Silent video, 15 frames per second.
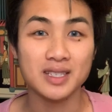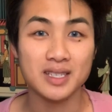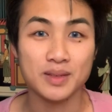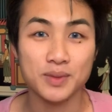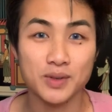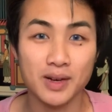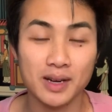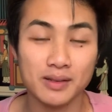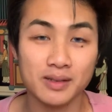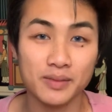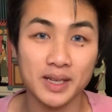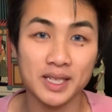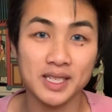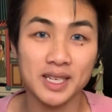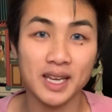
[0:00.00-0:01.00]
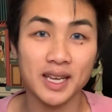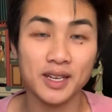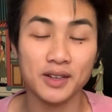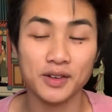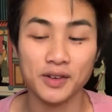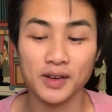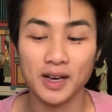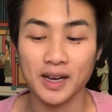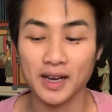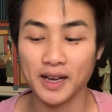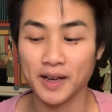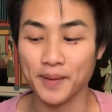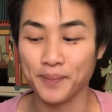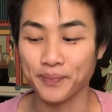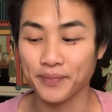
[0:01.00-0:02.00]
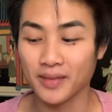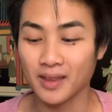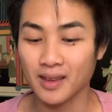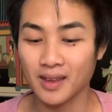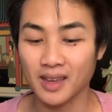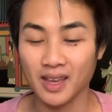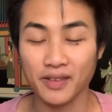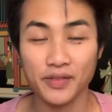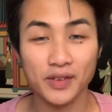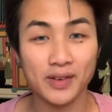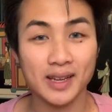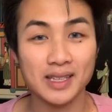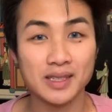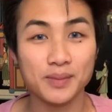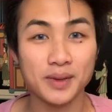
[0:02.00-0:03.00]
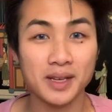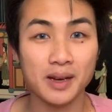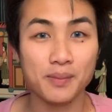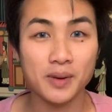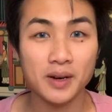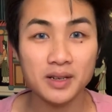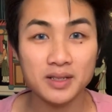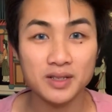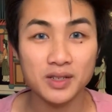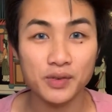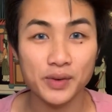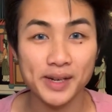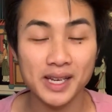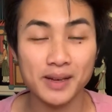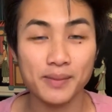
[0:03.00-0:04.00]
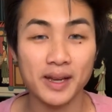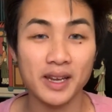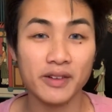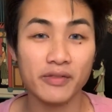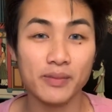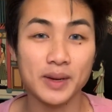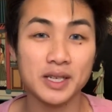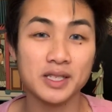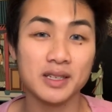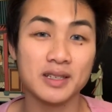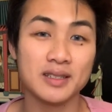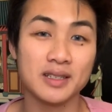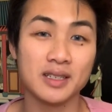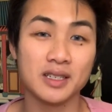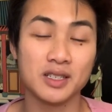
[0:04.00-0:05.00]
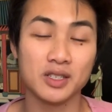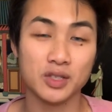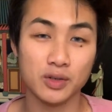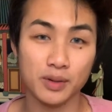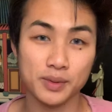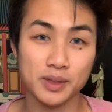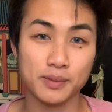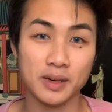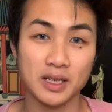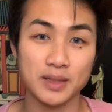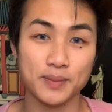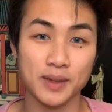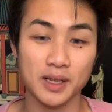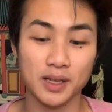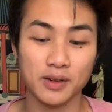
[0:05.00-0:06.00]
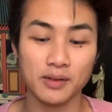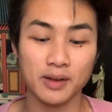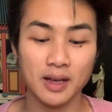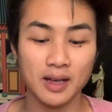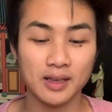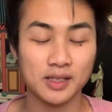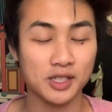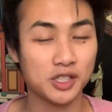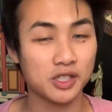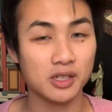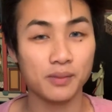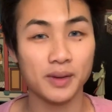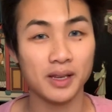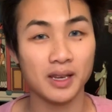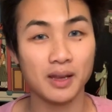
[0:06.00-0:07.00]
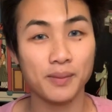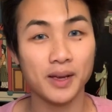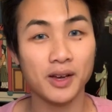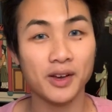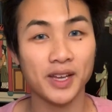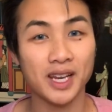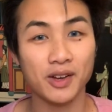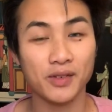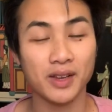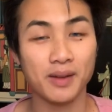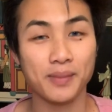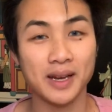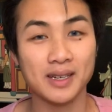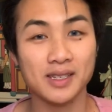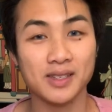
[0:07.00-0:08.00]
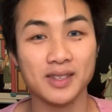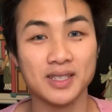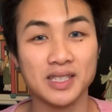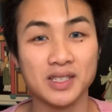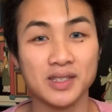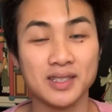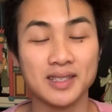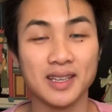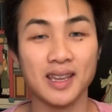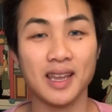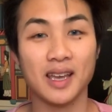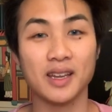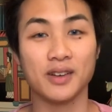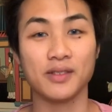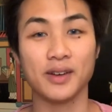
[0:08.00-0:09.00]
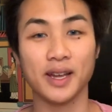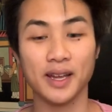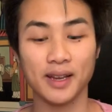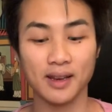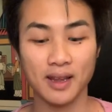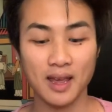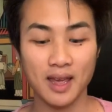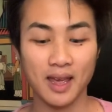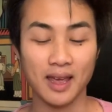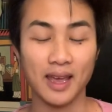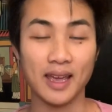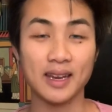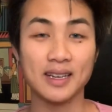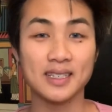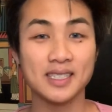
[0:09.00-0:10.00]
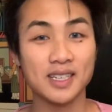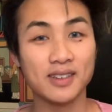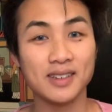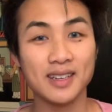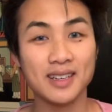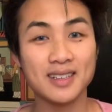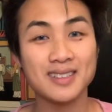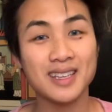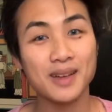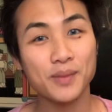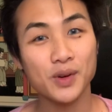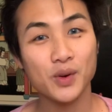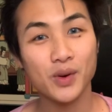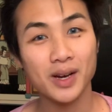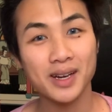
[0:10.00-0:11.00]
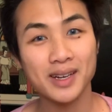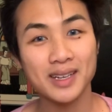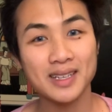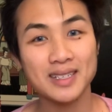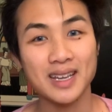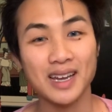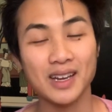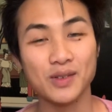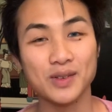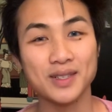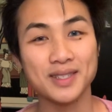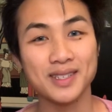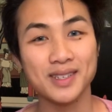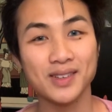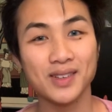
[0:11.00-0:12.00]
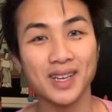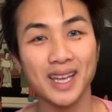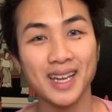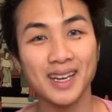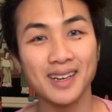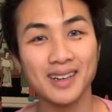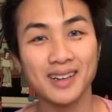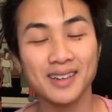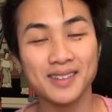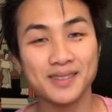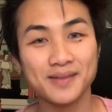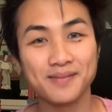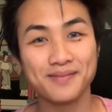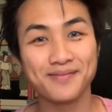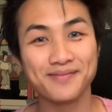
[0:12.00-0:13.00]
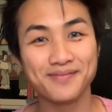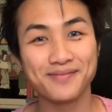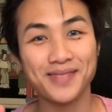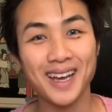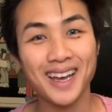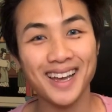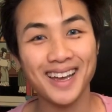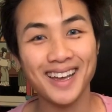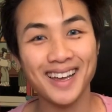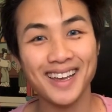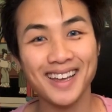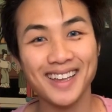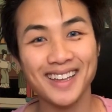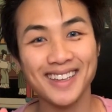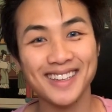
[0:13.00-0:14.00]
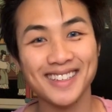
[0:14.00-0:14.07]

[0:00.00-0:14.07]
subscribe to my channel. If you'd like to book your personal reading, my information is in the description box below. Just shoot me an email and I'll get back to you as soon as I can, all right? And until next time, Aquarius, I will see you later. Bye.